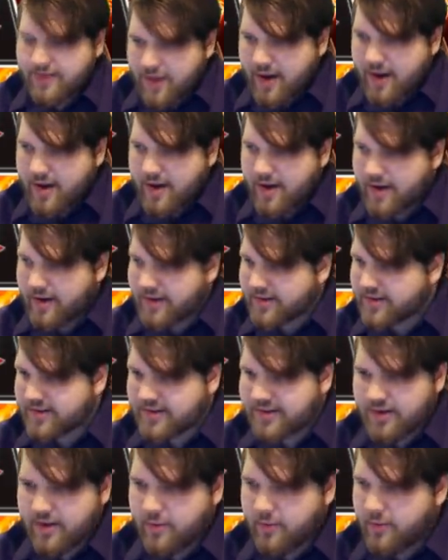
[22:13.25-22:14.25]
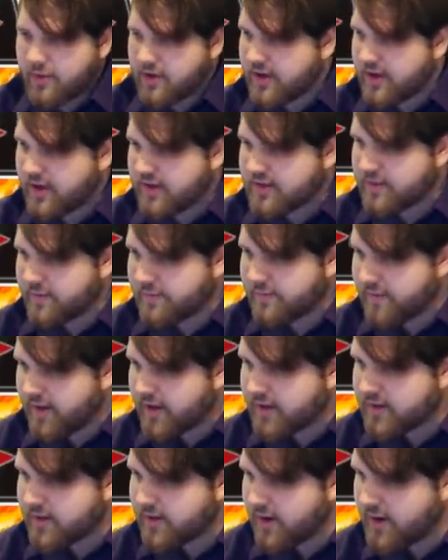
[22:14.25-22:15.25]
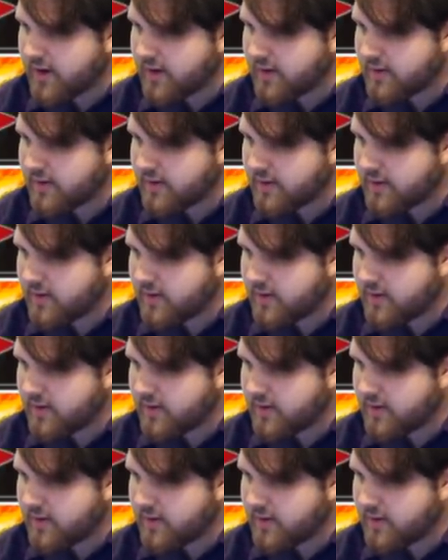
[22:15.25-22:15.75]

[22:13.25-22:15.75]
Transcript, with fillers: Yes! It wouldn't get its effect, right?